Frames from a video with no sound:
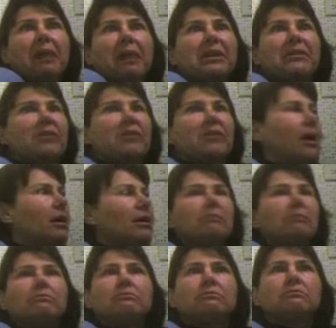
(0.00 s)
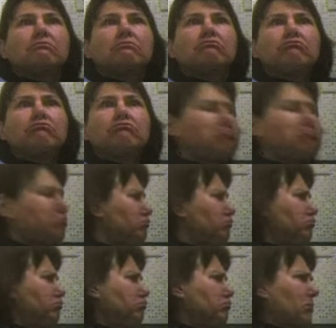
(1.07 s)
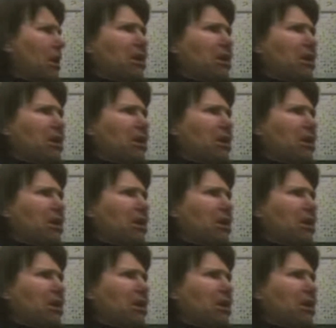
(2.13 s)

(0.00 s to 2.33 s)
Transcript: Never went over to visit him or